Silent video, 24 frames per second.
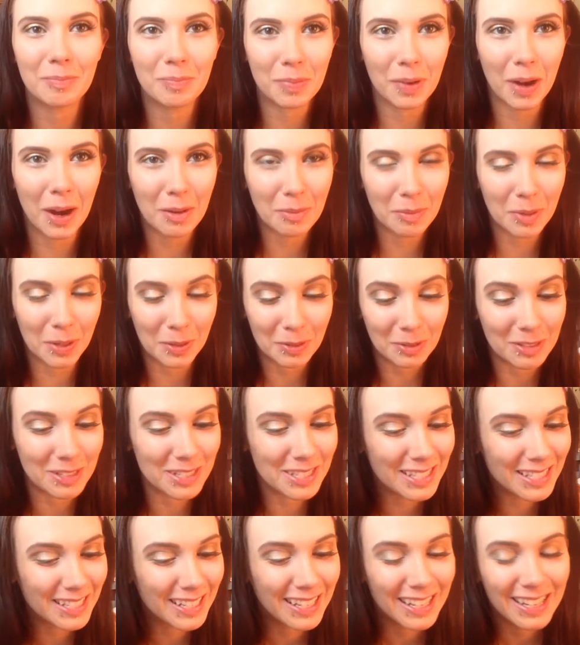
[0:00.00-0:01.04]
brow
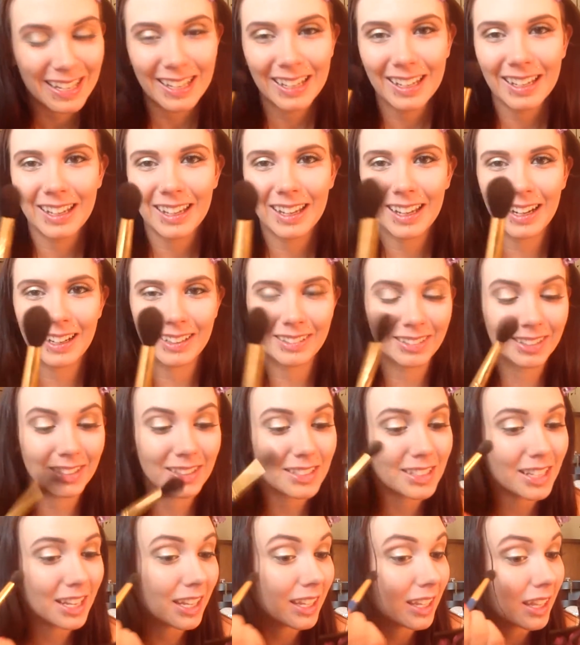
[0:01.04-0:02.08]
bones. I'm going
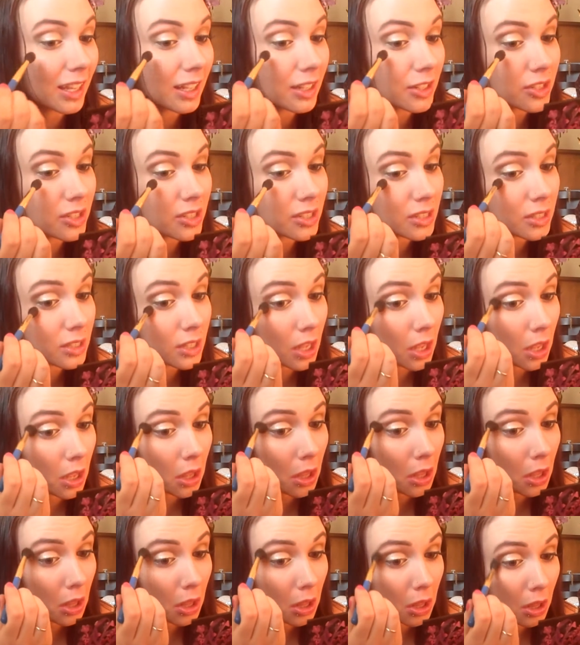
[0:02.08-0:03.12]
to take and just
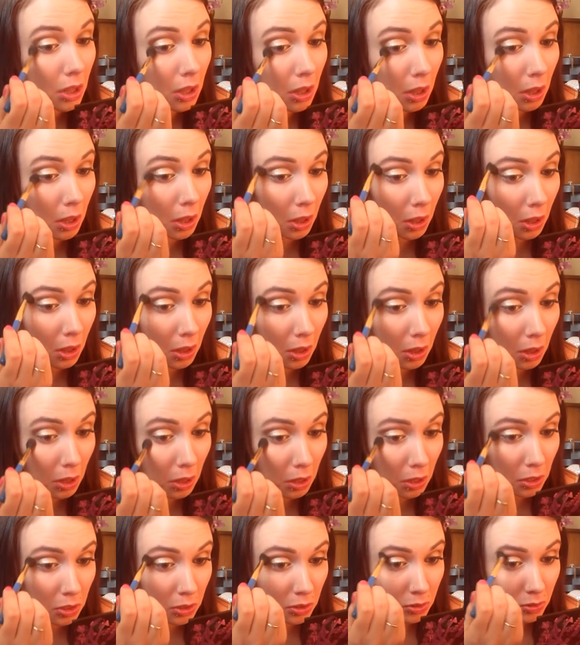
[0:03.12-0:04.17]

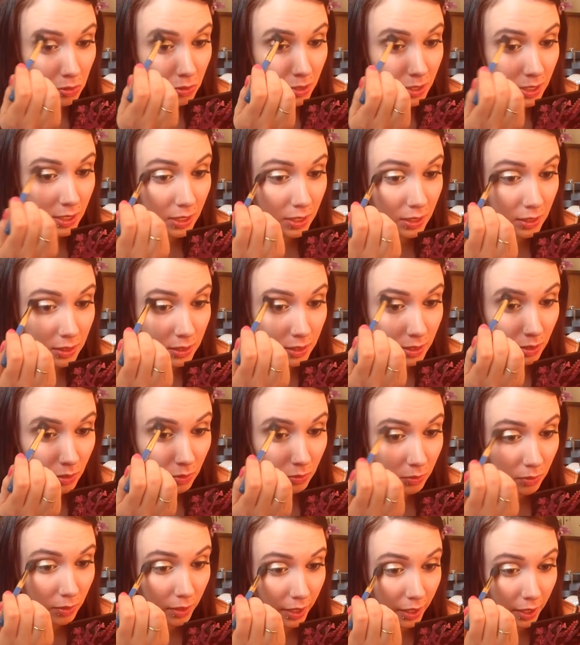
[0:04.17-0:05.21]
use it
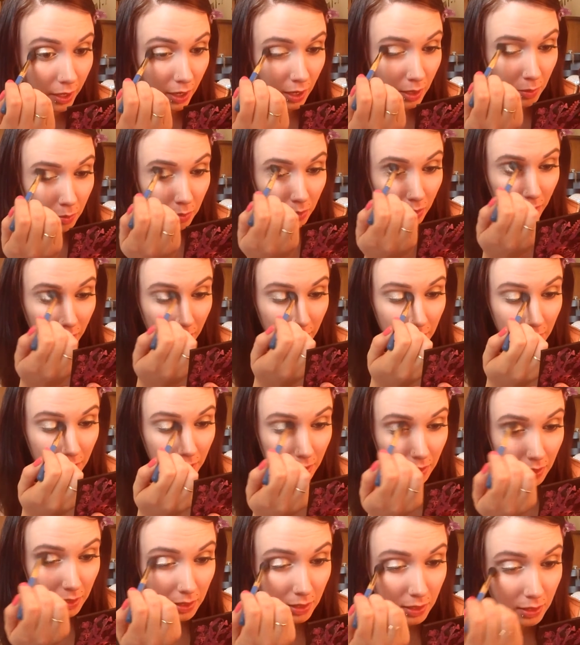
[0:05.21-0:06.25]
where I
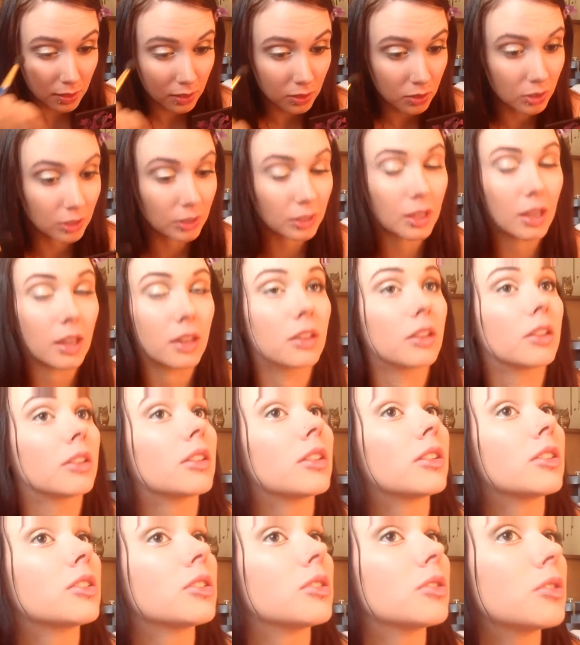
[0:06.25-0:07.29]
blended together
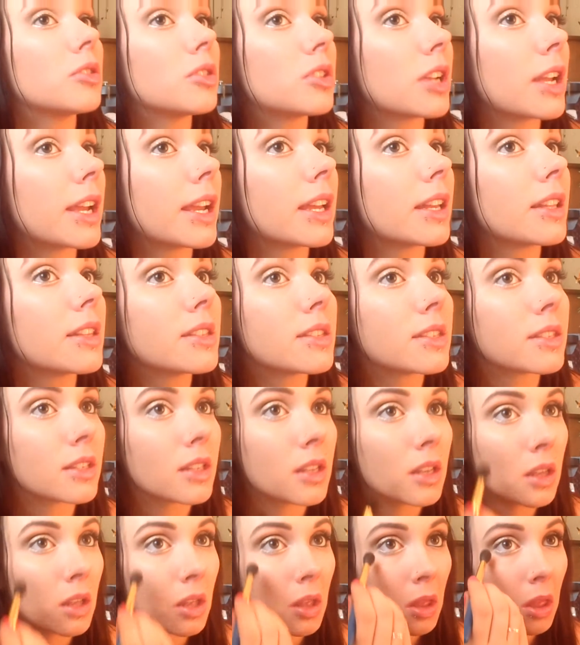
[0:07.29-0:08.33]
the two shades,
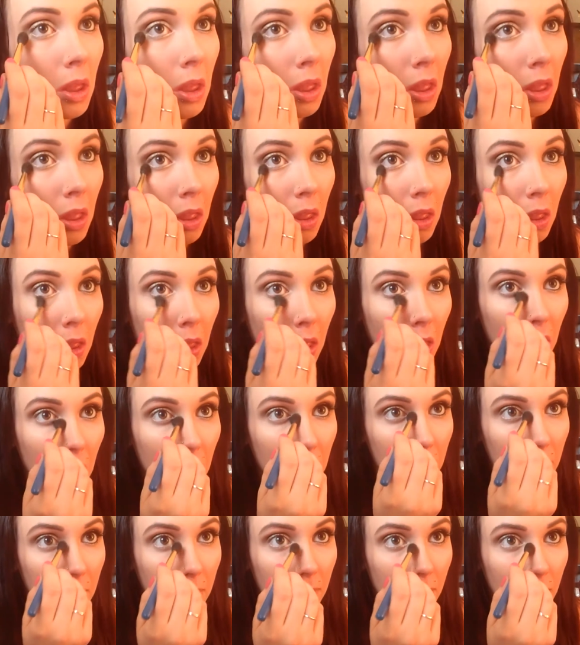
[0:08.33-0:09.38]

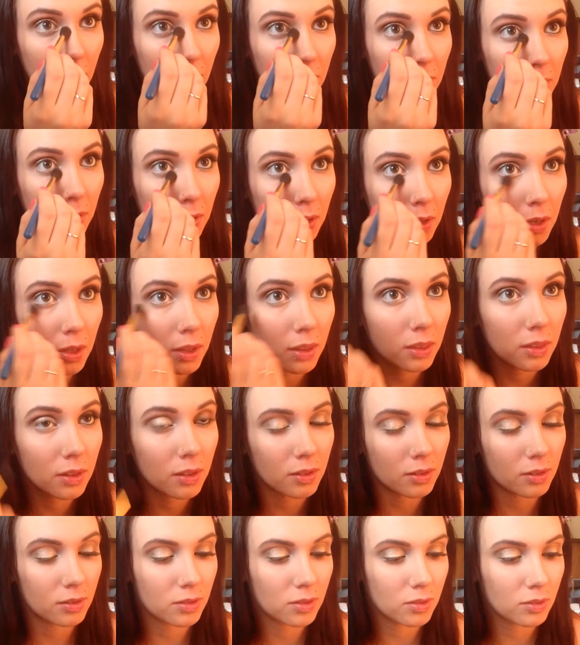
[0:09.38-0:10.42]
maybe underneath,
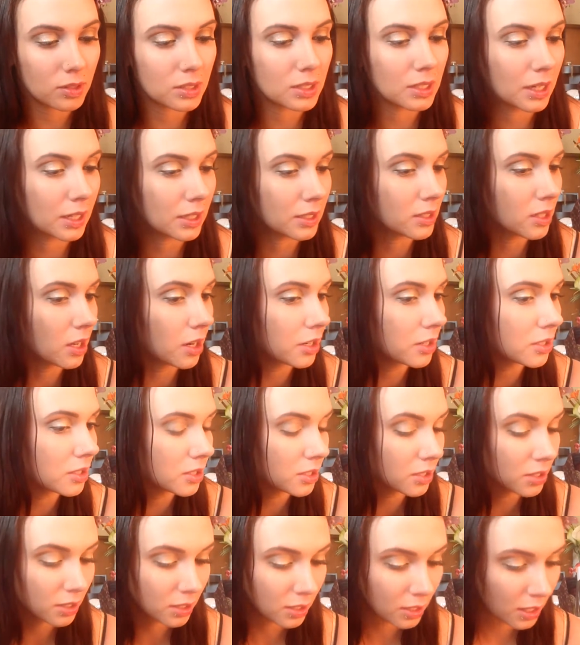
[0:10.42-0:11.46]
so it's not as
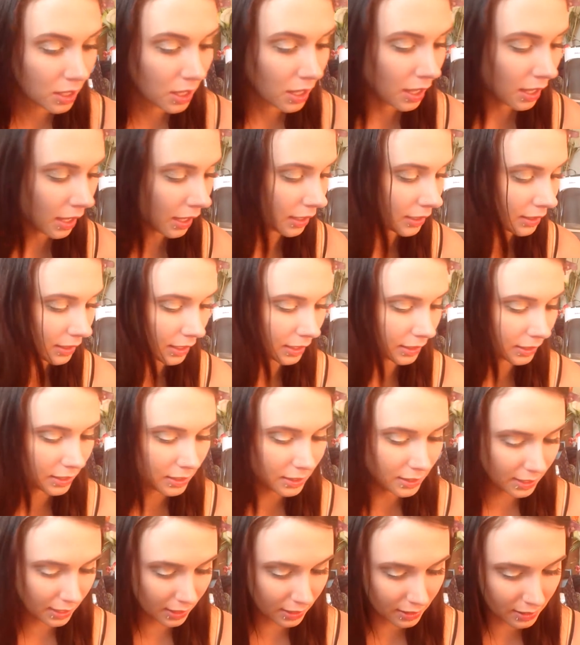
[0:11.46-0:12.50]
harsh. And now I can
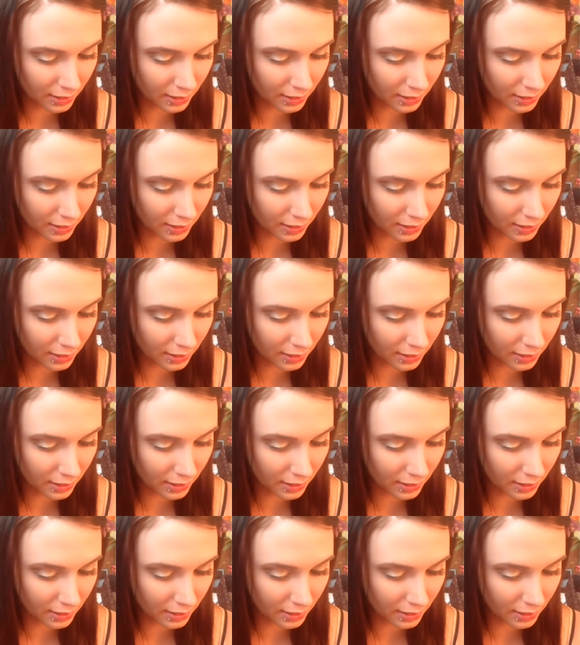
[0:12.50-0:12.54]
take